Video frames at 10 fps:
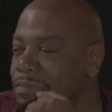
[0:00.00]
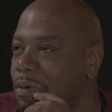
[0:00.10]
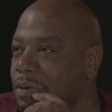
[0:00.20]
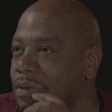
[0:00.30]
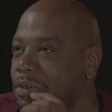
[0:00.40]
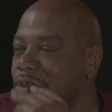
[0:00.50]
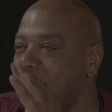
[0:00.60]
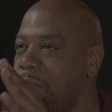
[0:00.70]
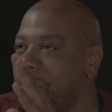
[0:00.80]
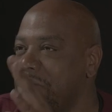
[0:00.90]
smoke
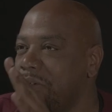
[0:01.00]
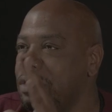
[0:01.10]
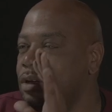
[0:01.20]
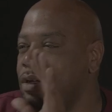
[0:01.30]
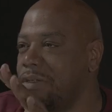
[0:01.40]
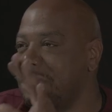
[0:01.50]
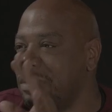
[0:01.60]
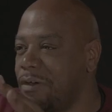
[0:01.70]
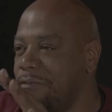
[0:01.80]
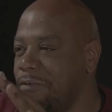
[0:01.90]
so much good
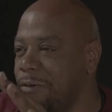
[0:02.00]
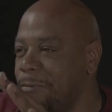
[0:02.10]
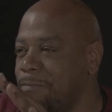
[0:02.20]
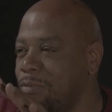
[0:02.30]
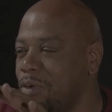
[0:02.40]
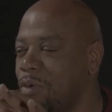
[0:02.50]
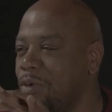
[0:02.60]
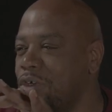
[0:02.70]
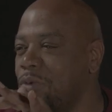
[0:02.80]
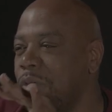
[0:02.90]
stuff
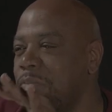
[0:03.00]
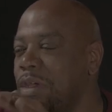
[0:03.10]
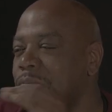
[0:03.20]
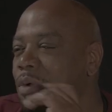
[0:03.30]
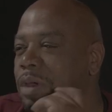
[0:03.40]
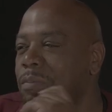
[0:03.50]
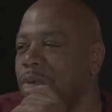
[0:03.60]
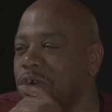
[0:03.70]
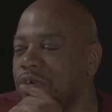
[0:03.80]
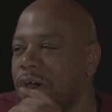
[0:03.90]
or should we be smoking
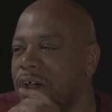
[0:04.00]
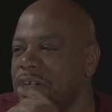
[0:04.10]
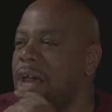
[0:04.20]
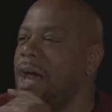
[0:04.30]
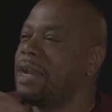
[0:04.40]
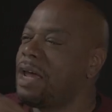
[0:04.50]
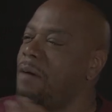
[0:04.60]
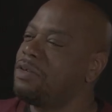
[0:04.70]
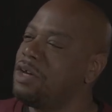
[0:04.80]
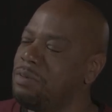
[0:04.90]
more trash? I had a
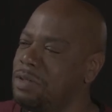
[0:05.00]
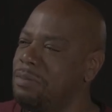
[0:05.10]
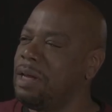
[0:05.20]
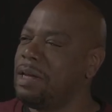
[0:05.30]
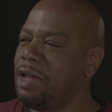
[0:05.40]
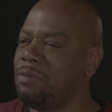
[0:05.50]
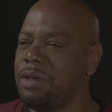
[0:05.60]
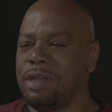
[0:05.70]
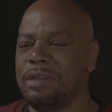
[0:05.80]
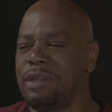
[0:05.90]
conversation with somebody last
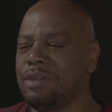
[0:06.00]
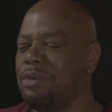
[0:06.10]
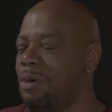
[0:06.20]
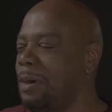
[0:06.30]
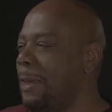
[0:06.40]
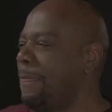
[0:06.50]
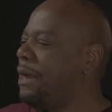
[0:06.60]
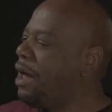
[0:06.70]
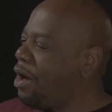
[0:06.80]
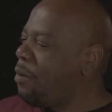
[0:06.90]
week, and they said, you know,
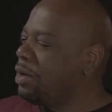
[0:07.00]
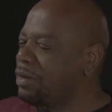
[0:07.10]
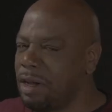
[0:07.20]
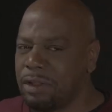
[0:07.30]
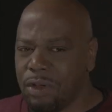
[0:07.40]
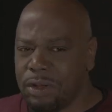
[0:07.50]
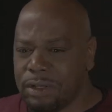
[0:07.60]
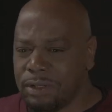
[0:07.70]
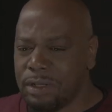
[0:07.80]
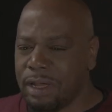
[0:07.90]
and I always kind of
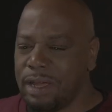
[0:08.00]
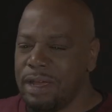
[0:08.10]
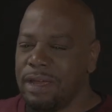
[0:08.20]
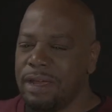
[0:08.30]
thought this like,